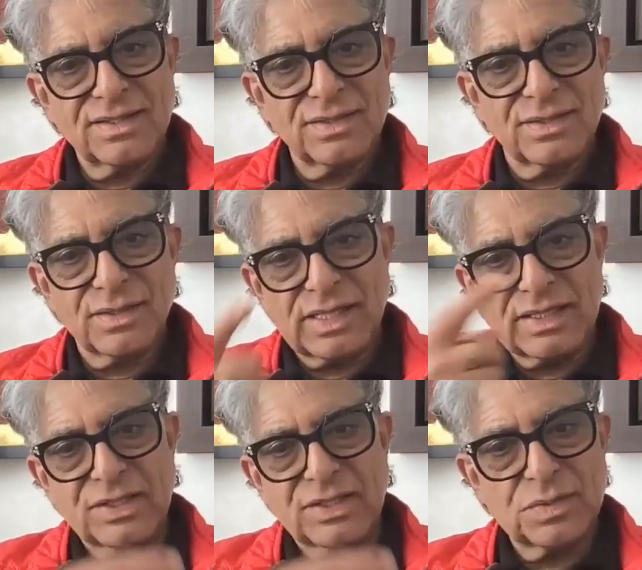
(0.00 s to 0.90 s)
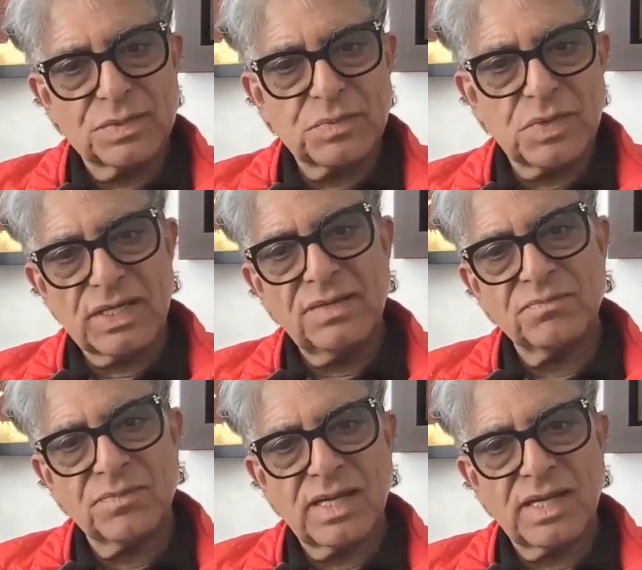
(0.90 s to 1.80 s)
to look at the human
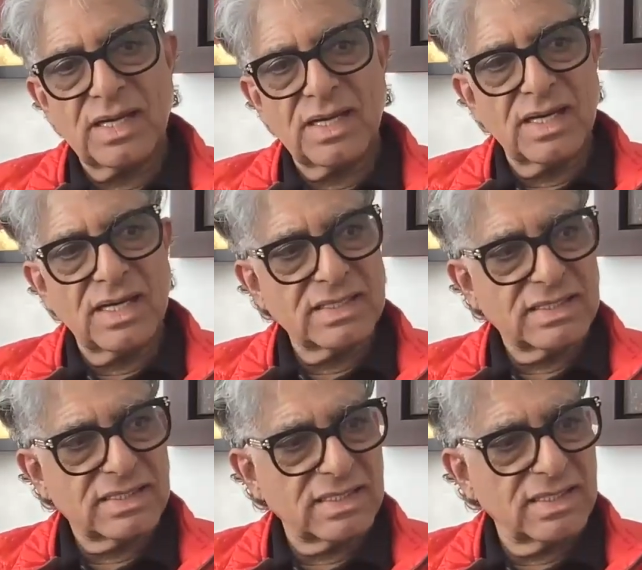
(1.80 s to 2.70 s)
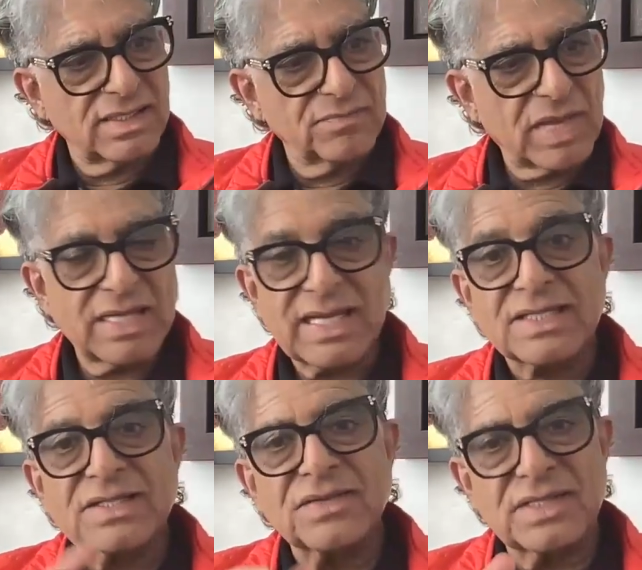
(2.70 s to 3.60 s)
body as uh, an
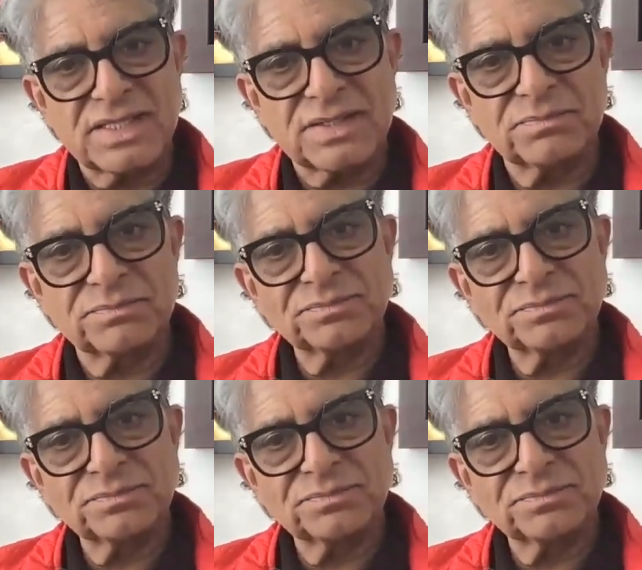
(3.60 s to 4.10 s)
activity